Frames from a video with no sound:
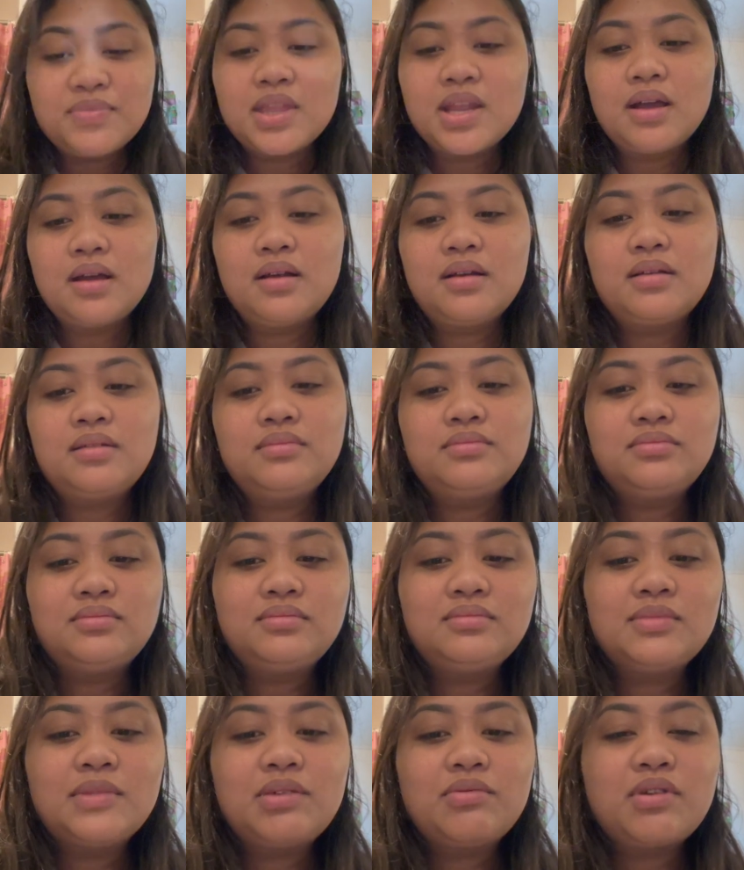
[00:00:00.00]
um
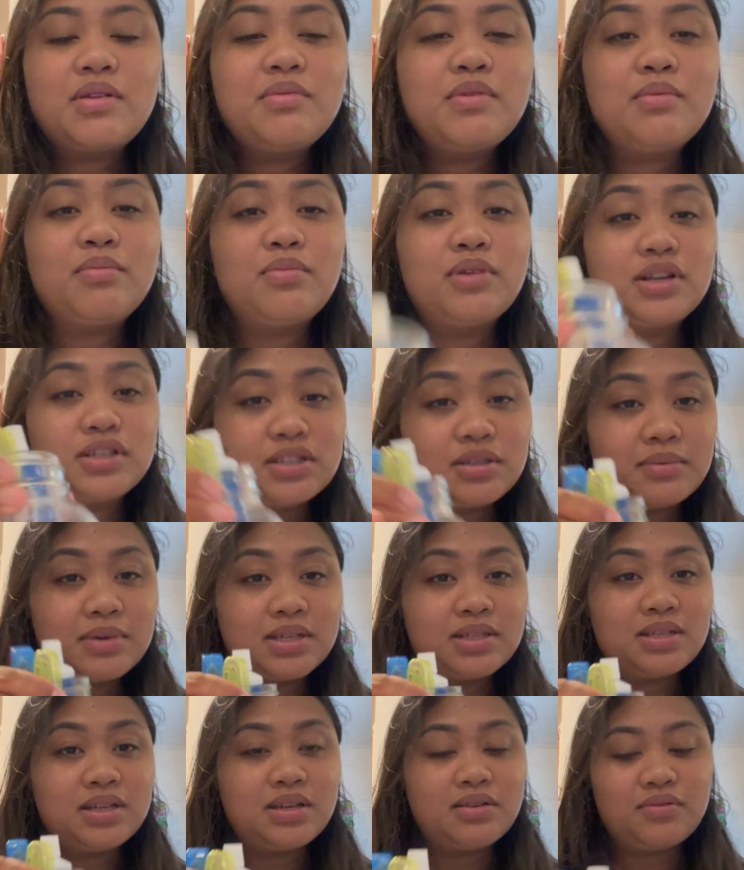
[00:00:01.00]
i'm gonna be brushing my
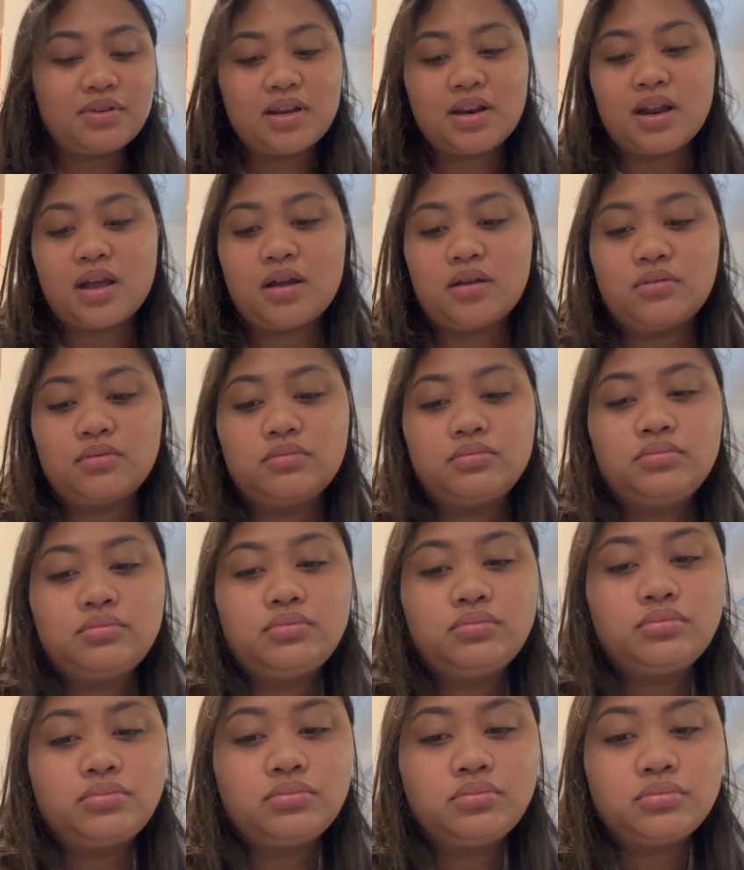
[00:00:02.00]
teeth right now
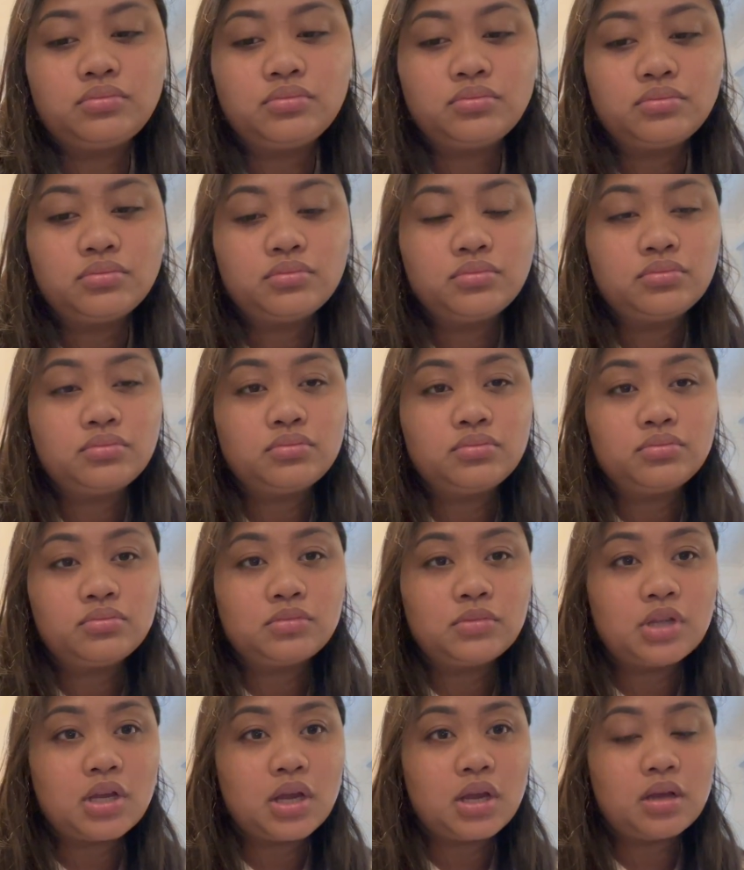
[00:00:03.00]

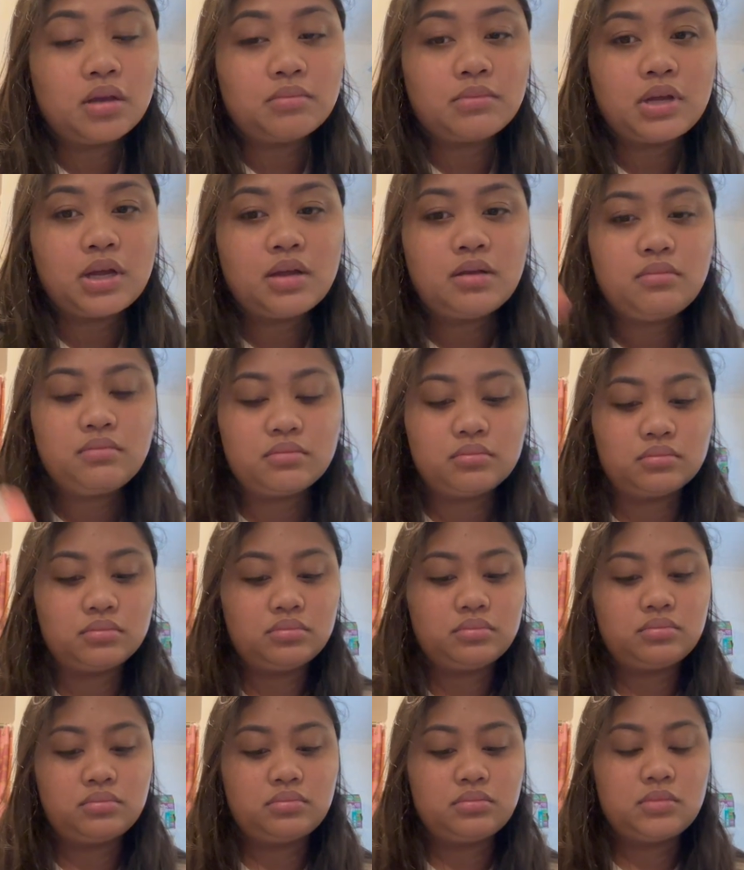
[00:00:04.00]
um, i am
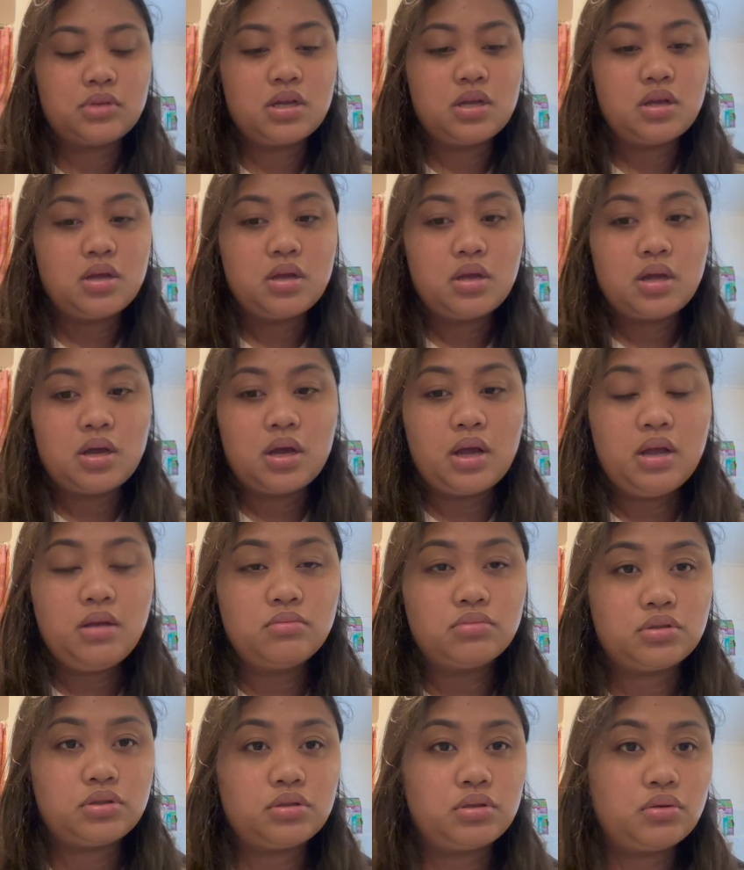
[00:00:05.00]
I
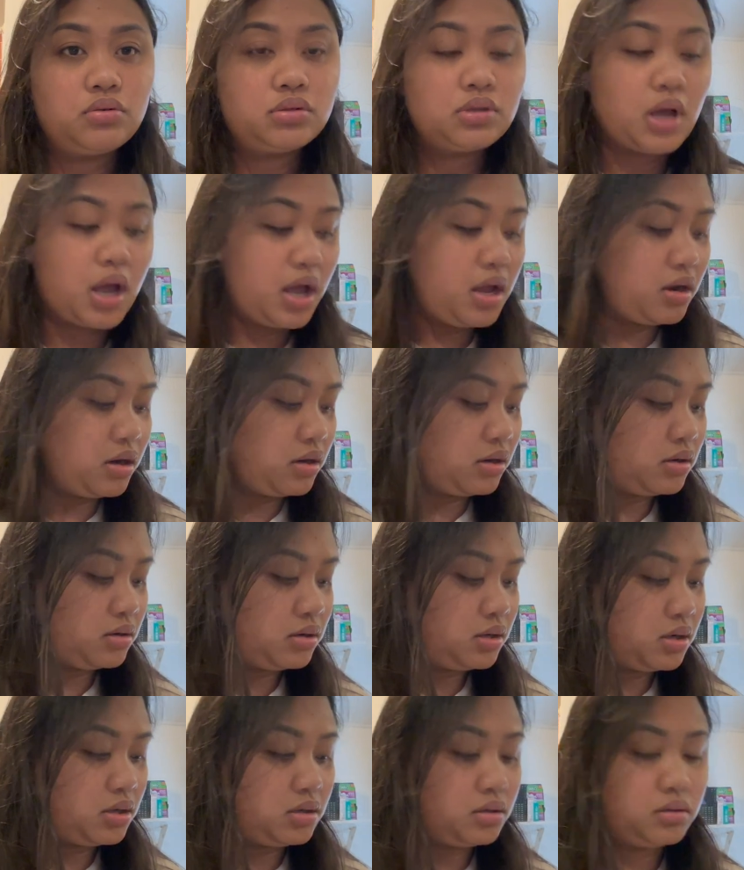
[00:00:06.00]
am so tired.
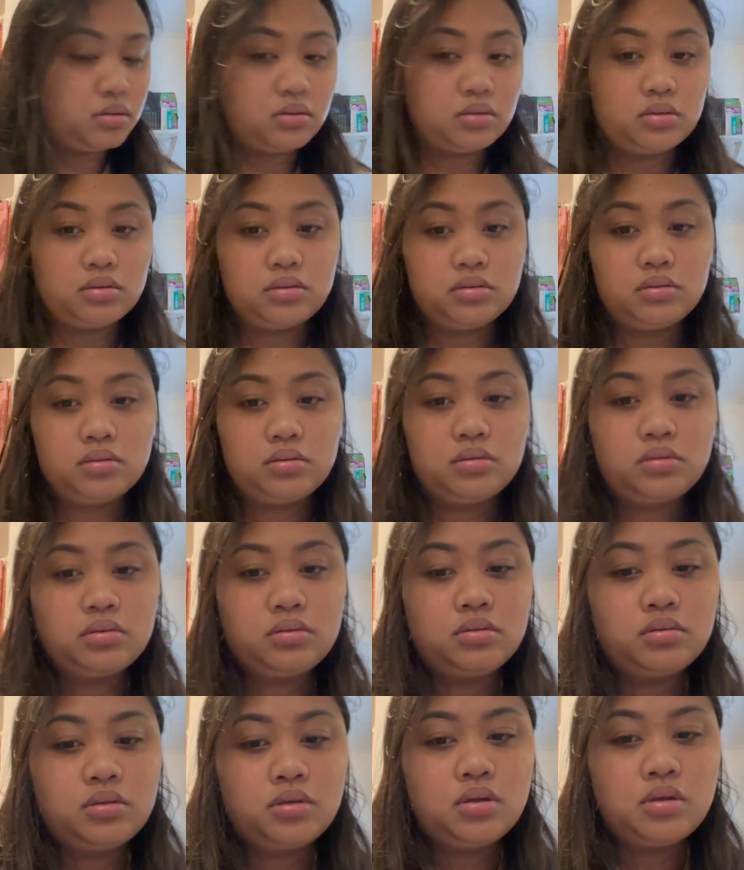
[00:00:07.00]
Like,
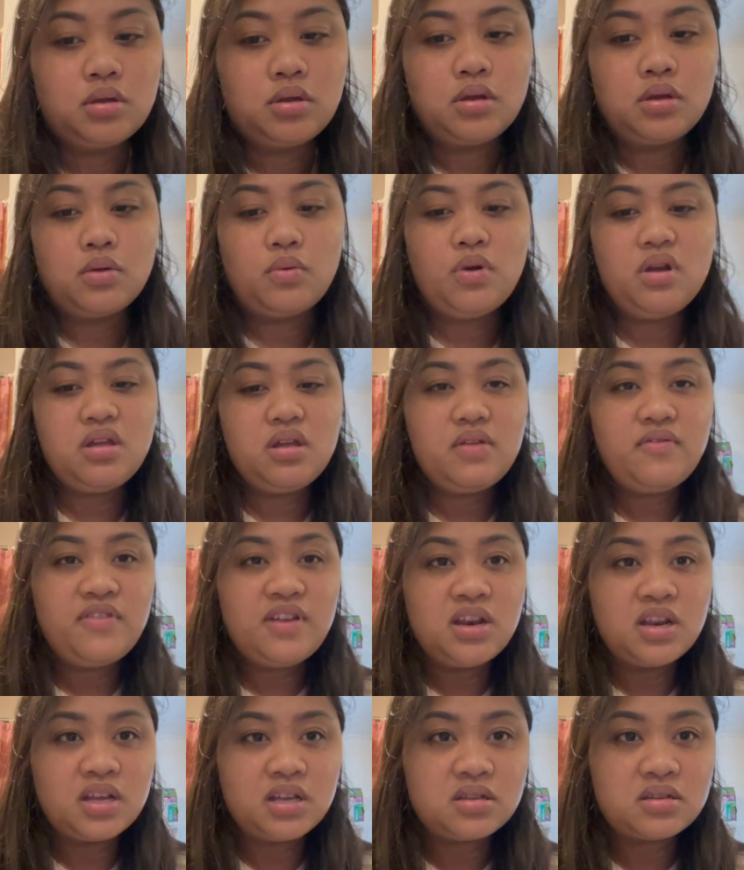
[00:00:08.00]
what
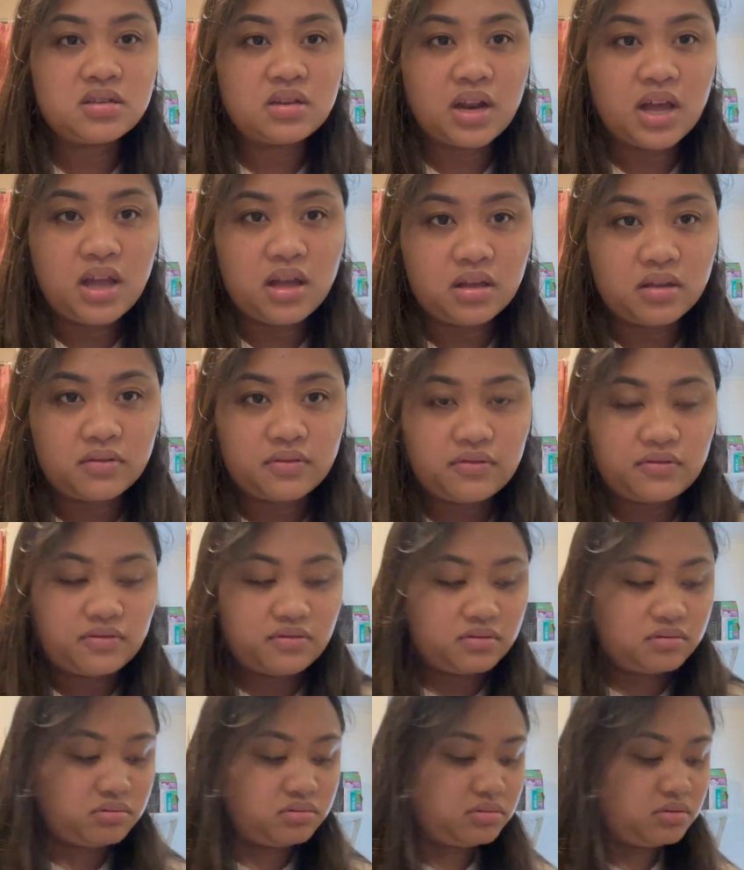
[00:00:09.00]
even is life,
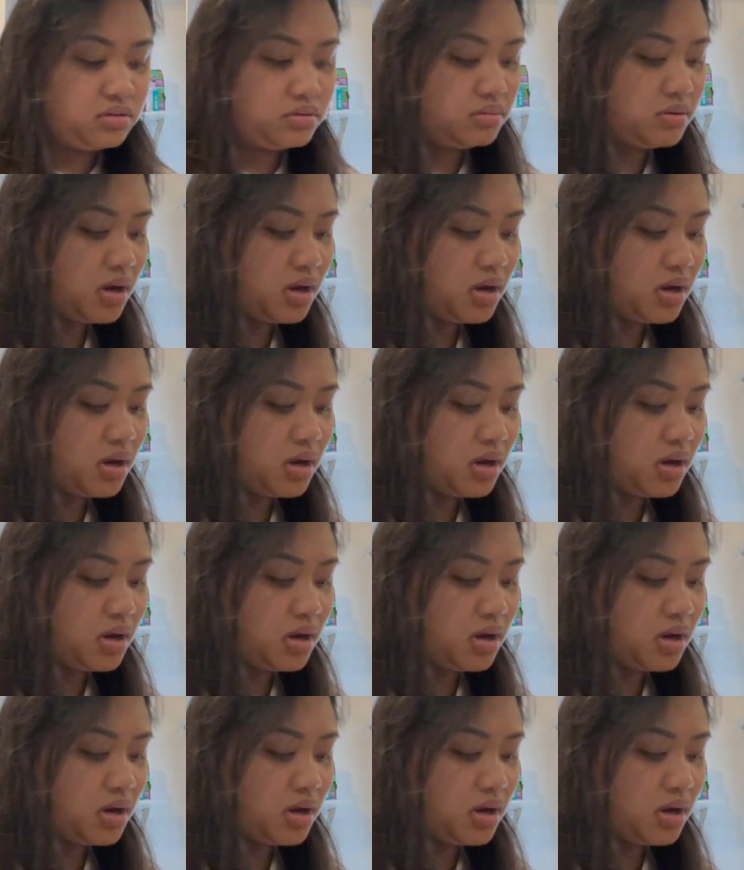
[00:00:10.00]
to be